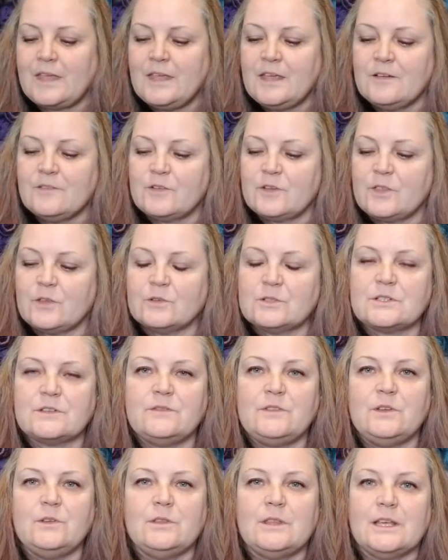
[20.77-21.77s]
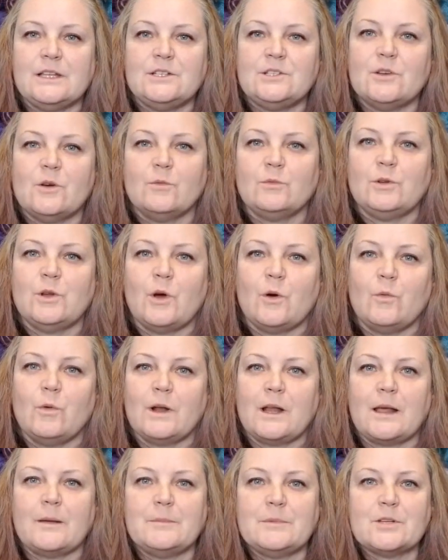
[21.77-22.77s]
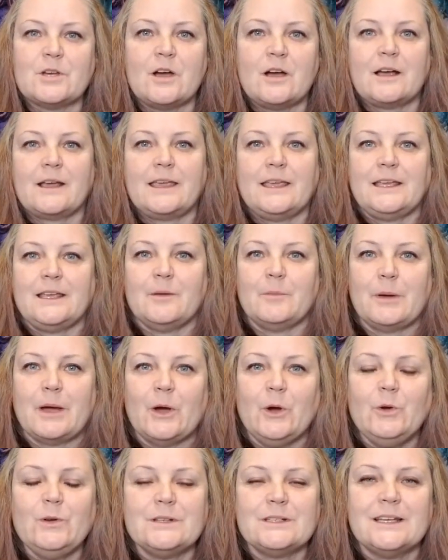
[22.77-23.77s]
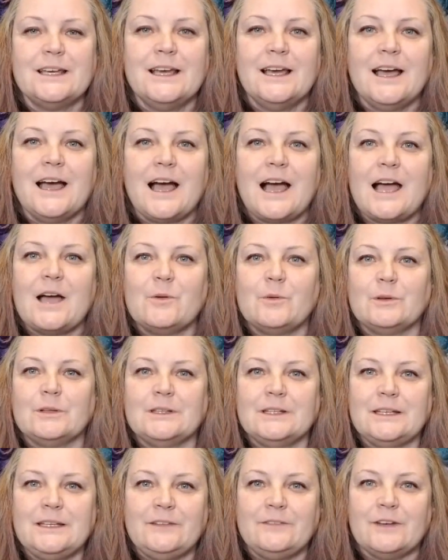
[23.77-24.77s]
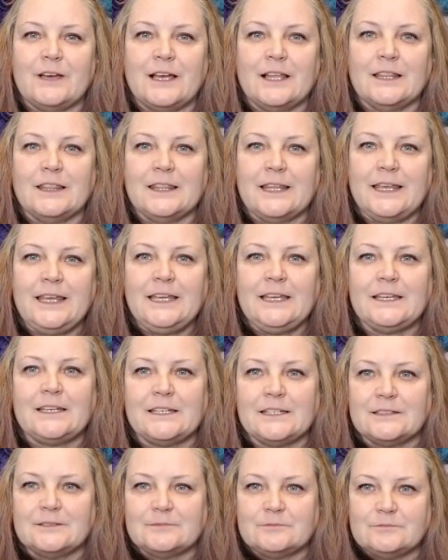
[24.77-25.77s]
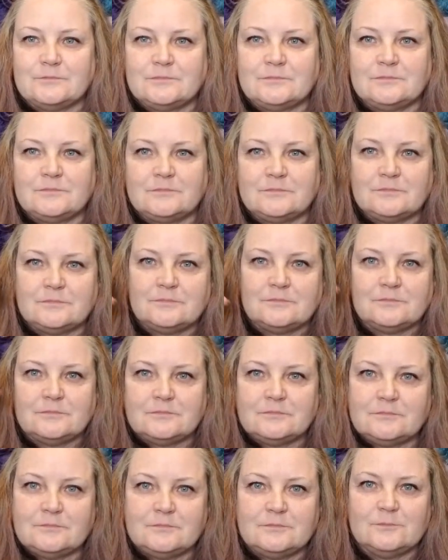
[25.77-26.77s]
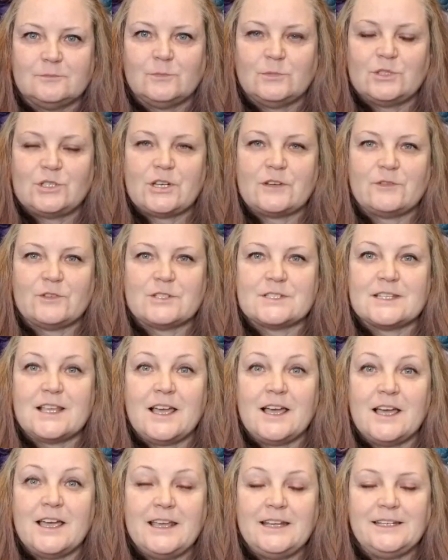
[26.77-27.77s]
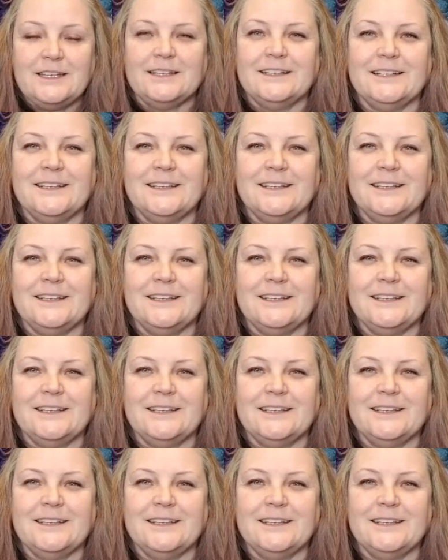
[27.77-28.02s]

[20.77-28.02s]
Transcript: For those of you that don't know what I'm talking about, I will leave a link, whichever side,